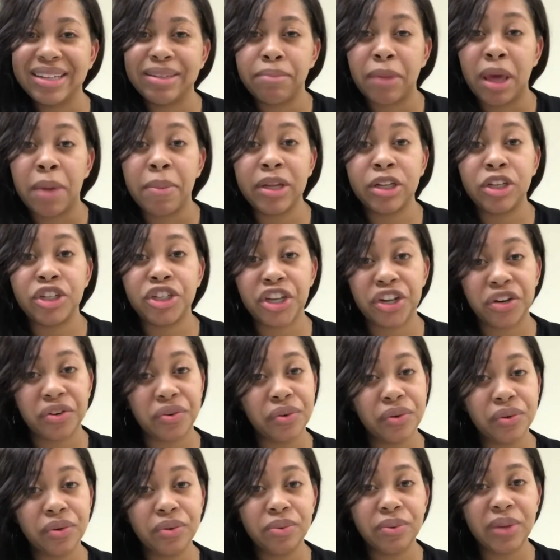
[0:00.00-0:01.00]
maybe
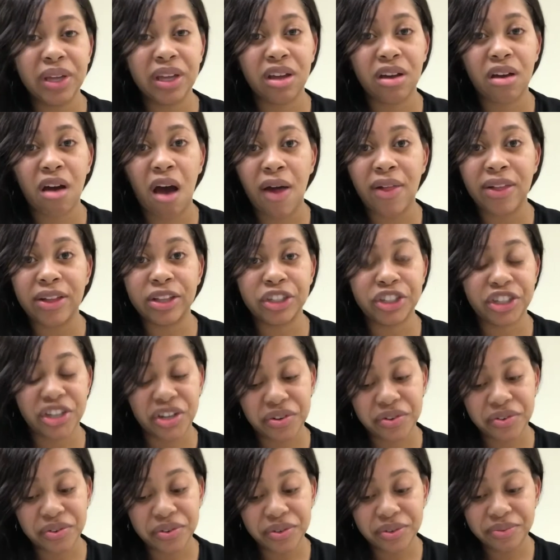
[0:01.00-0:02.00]
general, we can call it
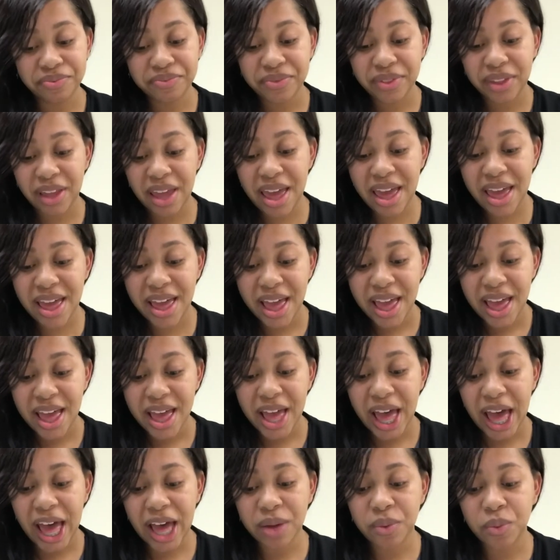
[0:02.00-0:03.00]
general.
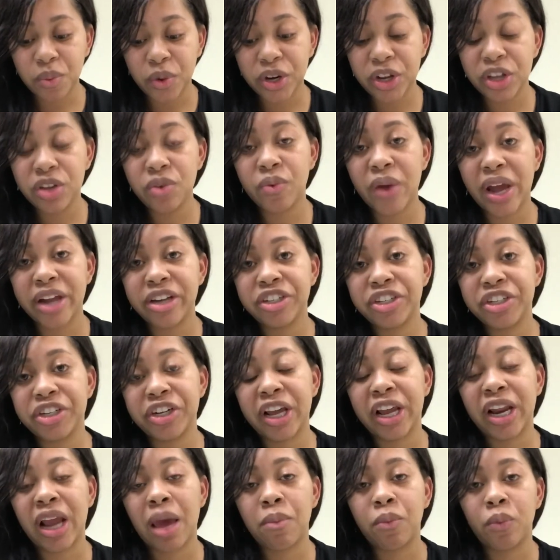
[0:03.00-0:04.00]
Um, what are you
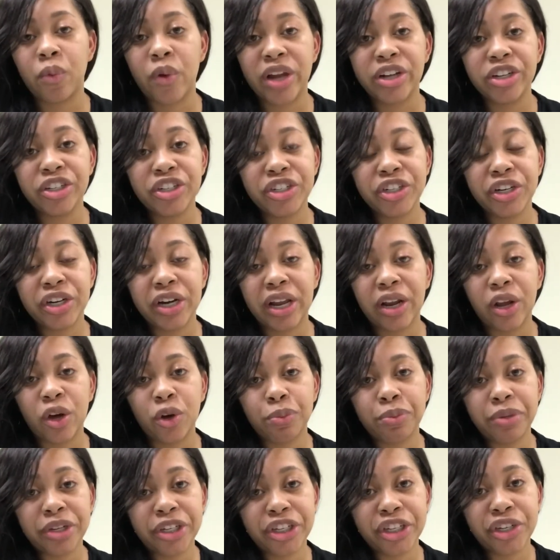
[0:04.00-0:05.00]
registered in? I'm registered in
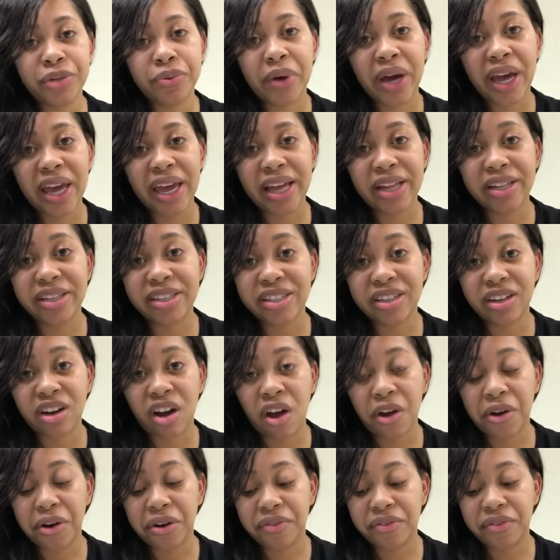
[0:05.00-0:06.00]
O B G Y N
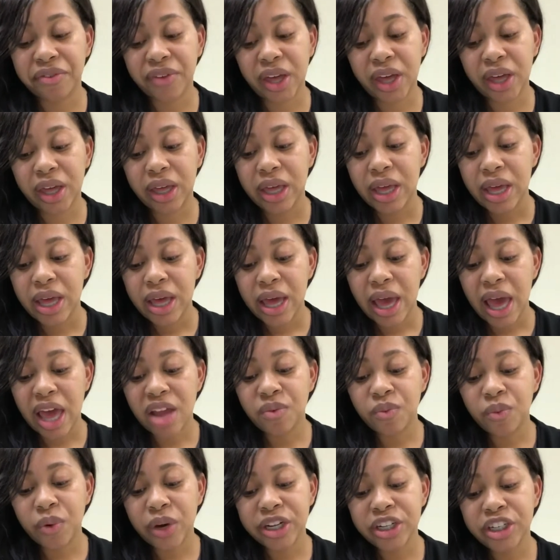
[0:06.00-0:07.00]
sonography.
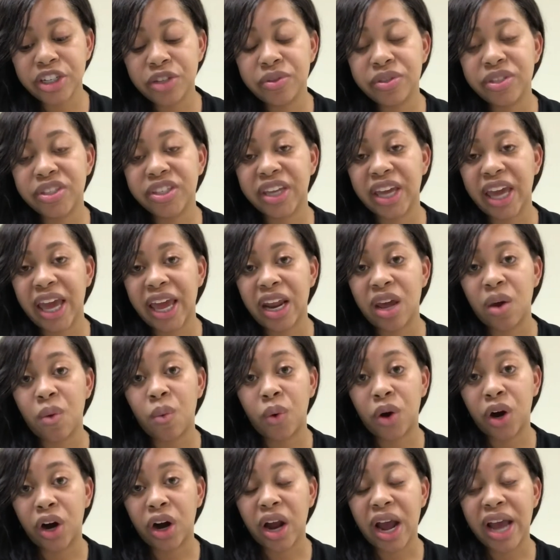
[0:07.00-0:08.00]
And what do you scan at
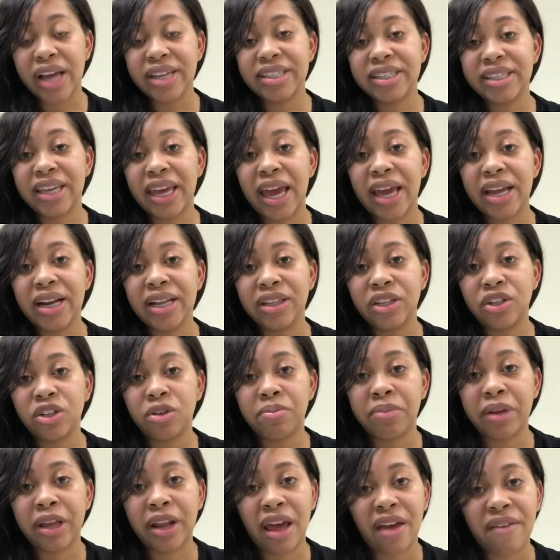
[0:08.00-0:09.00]
work? I scan a little
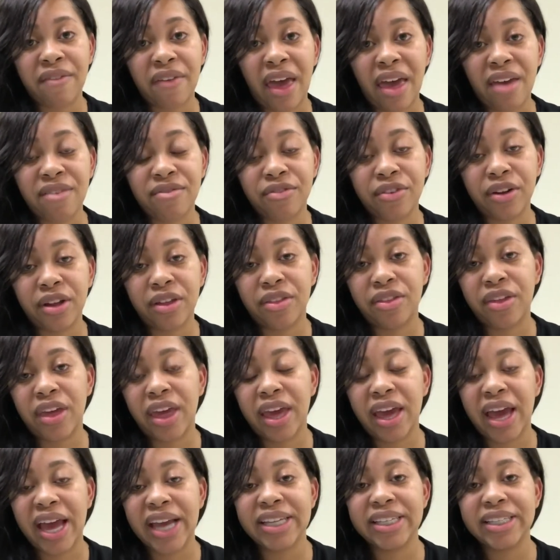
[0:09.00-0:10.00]
bit of
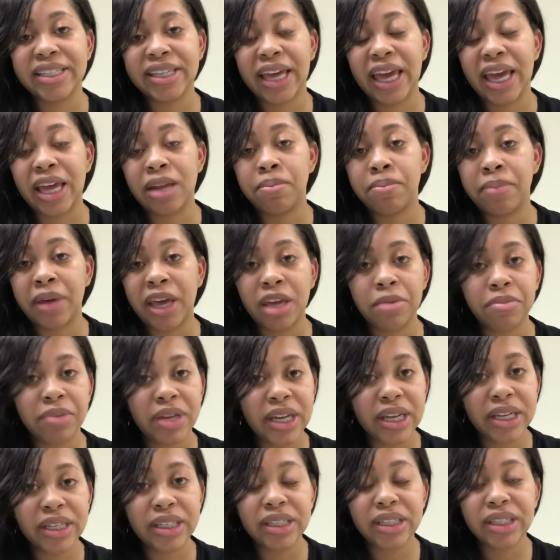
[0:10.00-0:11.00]
everything. I scan
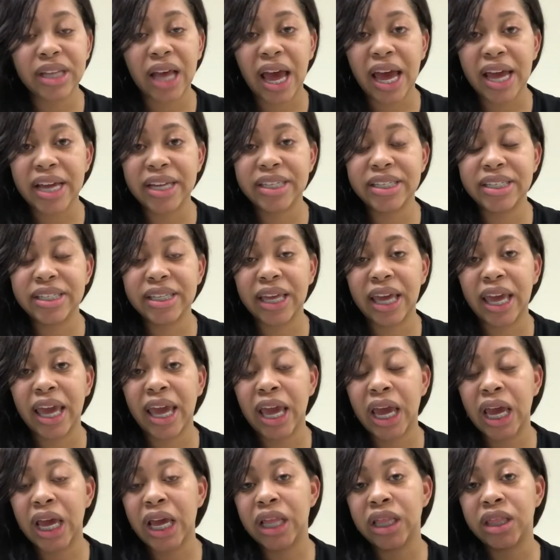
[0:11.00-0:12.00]
babies, I
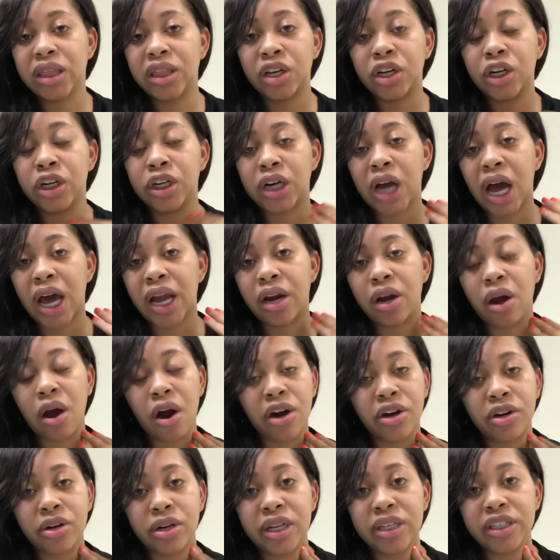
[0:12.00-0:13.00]
scan the carotid
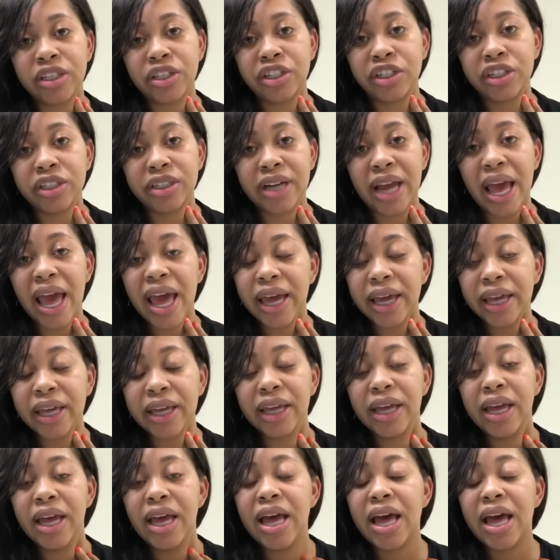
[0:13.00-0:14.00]
arteries in your neck,